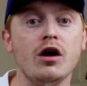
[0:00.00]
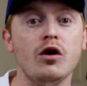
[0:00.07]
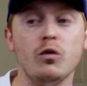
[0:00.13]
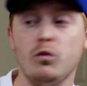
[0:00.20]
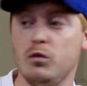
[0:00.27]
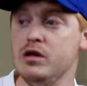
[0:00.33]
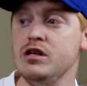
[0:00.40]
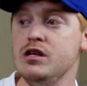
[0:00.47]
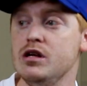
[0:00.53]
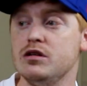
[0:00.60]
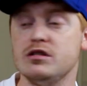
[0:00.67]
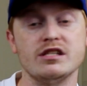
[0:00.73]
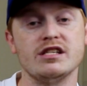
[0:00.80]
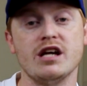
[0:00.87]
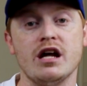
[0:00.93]
we
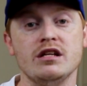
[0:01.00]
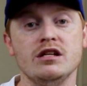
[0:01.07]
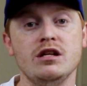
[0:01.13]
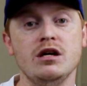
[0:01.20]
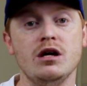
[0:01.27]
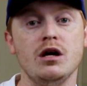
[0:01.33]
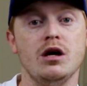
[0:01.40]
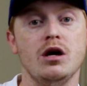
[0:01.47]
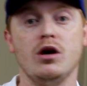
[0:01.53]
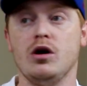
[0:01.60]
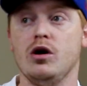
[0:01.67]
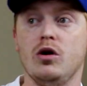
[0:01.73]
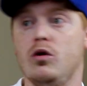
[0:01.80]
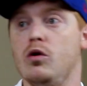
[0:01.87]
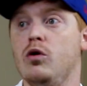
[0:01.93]
decided,
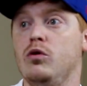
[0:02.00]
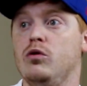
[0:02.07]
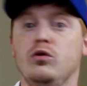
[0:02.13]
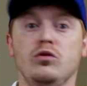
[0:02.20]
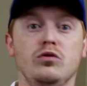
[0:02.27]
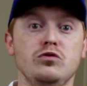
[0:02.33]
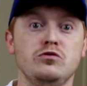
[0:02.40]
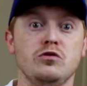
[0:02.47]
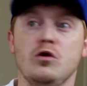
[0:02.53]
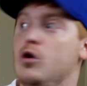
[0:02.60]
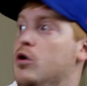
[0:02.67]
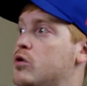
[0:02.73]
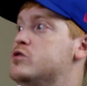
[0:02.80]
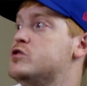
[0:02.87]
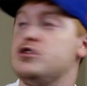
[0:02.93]

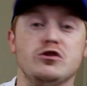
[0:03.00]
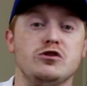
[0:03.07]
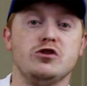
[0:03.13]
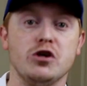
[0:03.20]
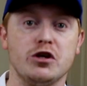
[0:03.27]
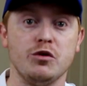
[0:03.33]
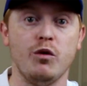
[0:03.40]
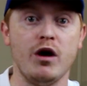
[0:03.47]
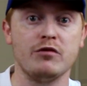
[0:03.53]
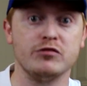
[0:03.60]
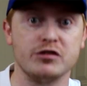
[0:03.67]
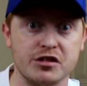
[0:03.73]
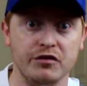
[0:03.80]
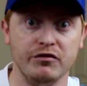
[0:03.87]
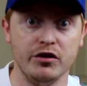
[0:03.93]
who's the second wide
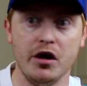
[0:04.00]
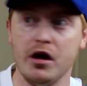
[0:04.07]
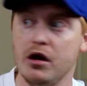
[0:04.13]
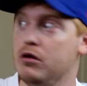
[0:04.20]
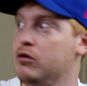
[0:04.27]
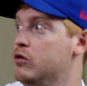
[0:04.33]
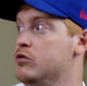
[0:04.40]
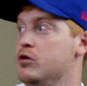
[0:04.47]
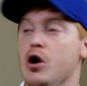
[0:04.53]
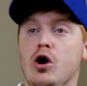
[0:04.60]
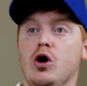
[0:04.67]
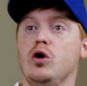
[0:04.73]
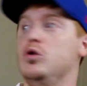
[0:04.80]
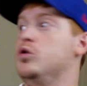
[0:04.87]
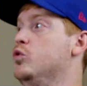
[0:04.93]
receiver there?
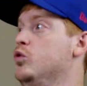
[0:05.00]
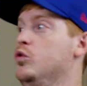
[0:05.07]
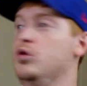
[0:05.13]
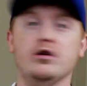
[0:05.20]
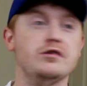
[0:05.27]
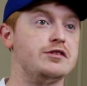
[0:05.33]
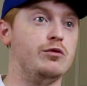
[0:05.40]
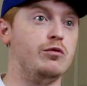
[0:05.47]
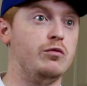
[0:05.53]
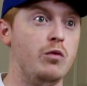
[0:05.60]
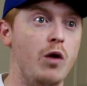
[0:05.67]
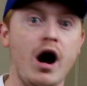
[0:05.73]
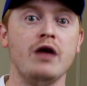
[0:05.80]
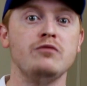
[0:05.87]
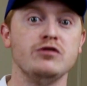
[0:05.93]
Who is the
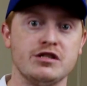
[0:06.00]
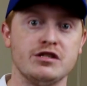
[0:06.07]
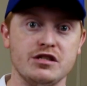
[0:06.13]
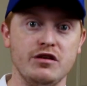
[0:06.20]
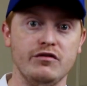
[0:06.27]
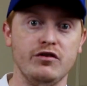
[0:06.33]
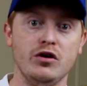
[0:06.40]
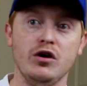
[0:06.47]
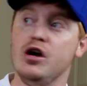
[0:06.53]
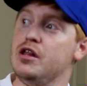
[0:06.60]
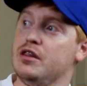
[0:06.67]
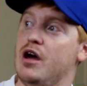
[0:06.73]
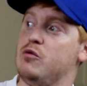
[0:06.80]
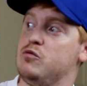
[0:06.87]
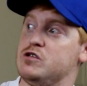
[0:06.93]
wide receiver
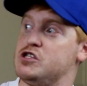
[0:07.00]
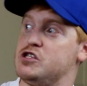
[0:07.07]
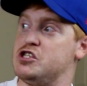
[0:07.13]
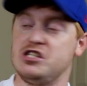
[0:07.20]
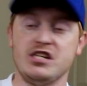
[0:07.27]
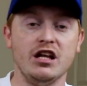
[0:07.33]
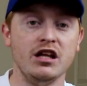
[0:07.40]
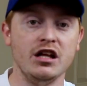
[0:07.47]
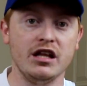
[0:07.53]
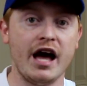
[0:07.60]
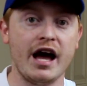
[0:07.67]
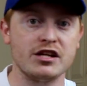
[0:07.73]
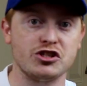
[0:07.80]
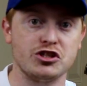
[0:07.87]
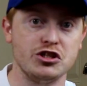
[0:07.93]
that was stellar
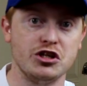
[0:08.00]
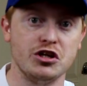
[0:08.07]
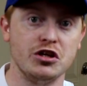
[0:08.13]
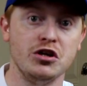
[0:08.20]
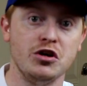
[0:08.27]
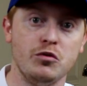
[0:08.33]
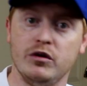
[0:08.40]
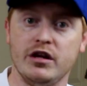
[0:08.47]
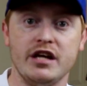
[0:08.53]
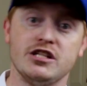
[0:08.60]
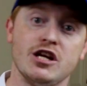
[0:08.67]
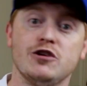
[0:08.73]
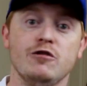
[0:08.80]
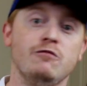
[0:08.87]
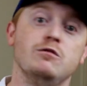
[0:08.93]
last year when
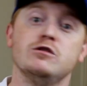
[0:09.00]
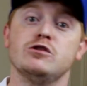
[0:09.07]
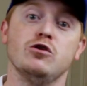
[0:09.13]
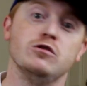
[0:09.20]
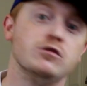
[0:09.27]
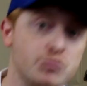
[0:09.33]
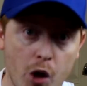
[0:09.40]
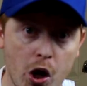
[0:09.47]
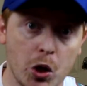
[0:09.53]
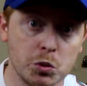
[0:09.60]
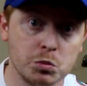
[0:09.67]
AJ Green was hurt as well?